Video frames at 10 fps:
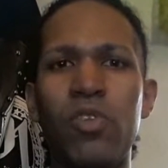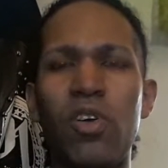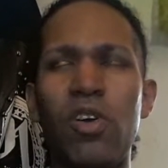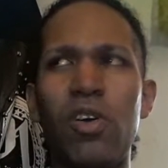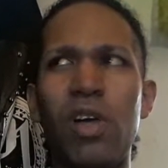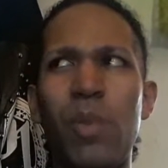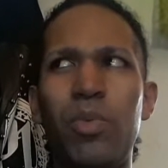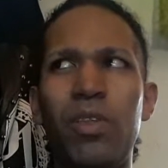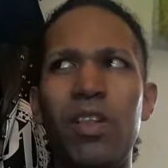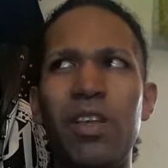the I
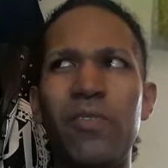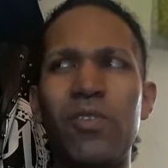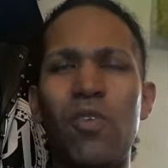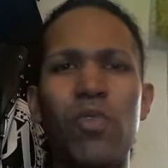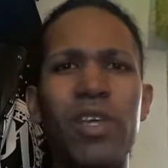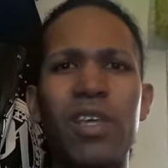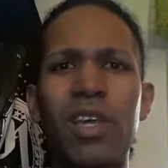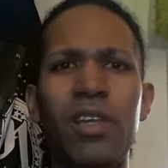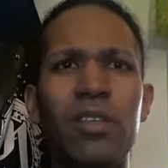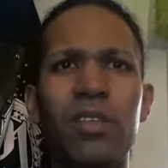believe the
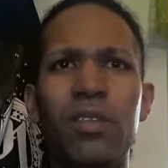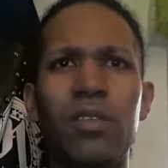weekend